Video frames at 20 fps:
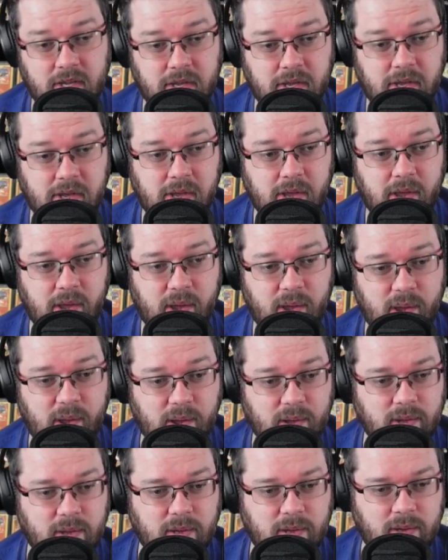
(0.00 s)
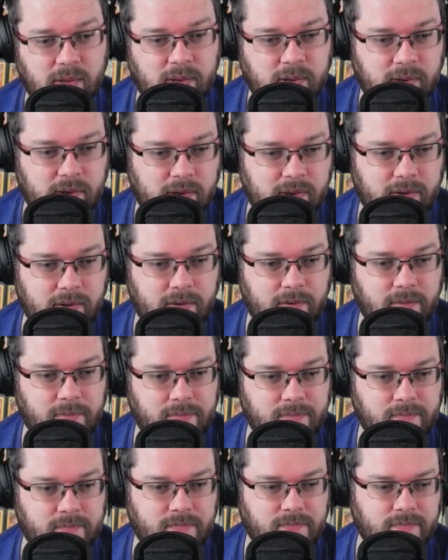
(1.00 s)

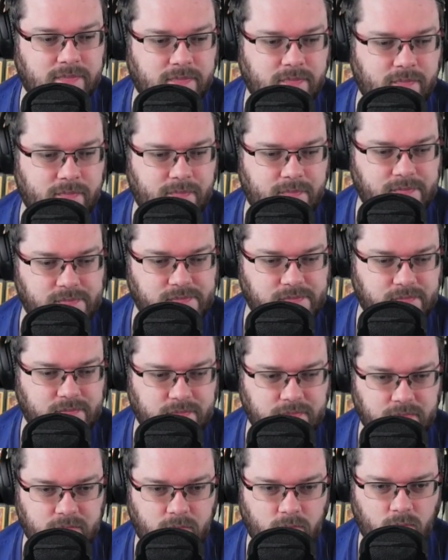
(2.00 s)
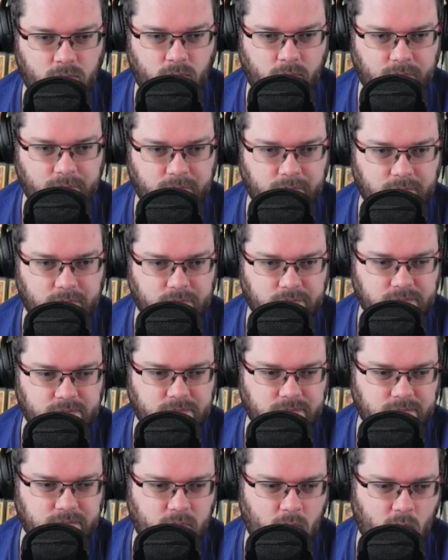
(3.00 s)

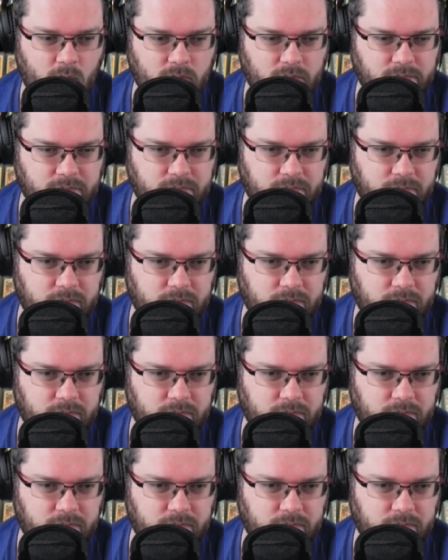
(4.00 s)
(no one is talking)